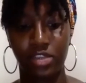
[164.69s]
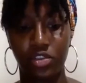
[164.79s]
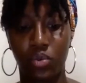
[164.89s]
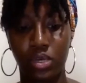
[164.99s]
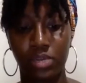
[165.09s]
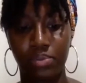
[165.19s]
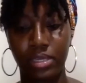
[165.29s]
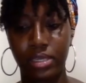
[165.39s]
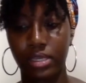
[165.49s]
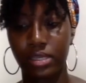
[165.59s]
you want to
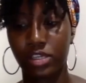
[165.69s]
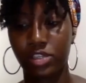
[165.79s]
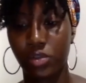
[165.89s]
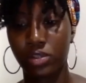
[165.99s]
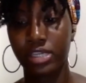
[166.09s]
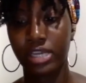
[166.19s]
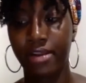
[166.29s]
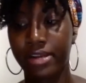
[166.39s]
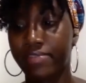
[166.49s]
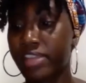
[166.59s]
be in control of the narrative.